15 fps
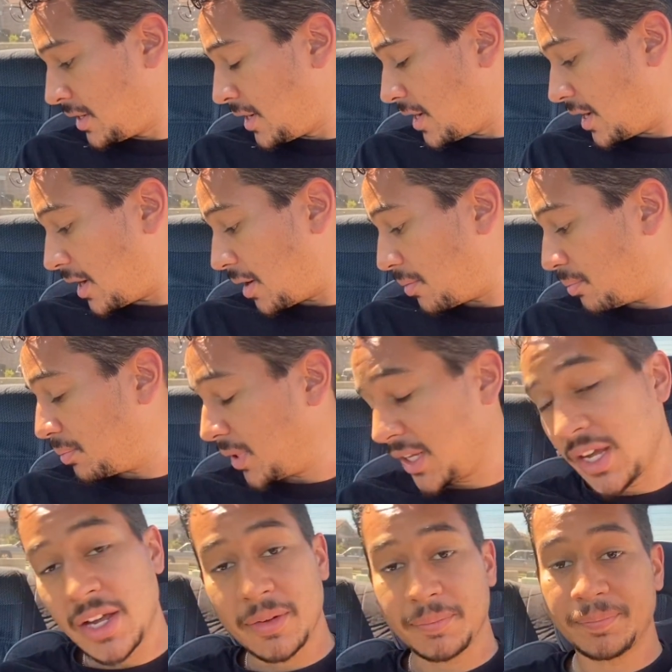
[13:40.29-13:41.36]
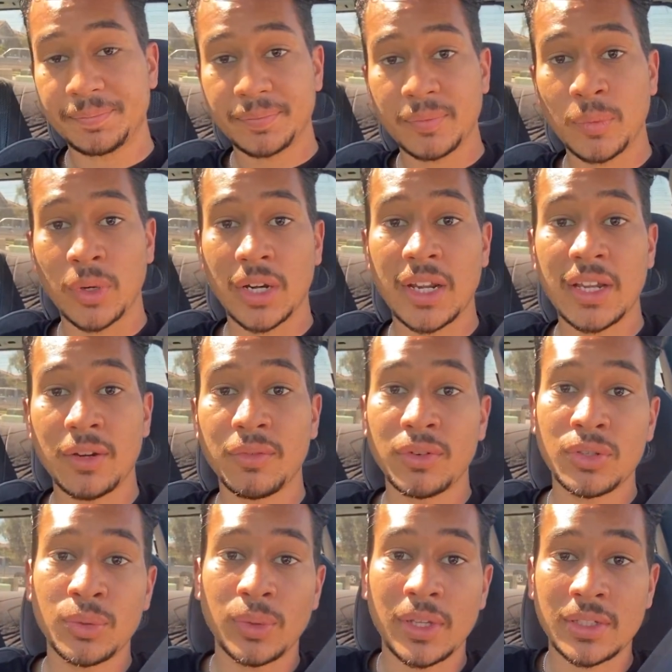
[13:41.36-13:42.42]
But yeah, we're gonna head over
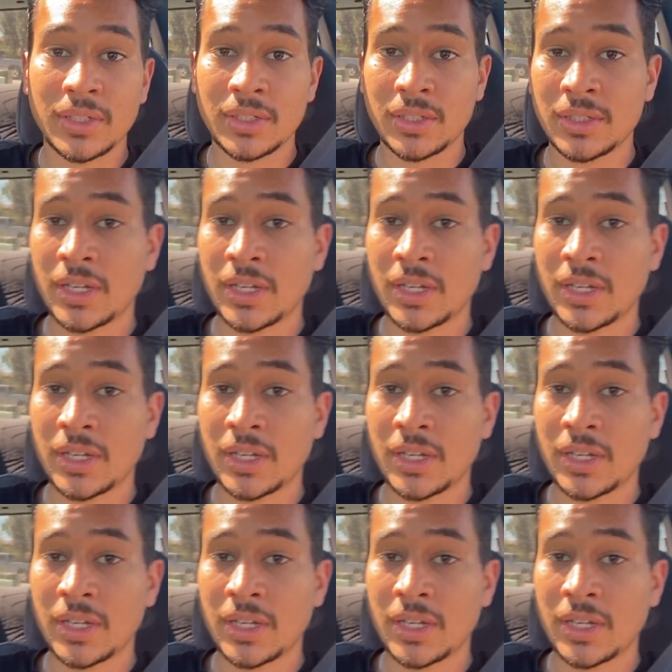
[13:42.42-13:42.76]
to Alexis's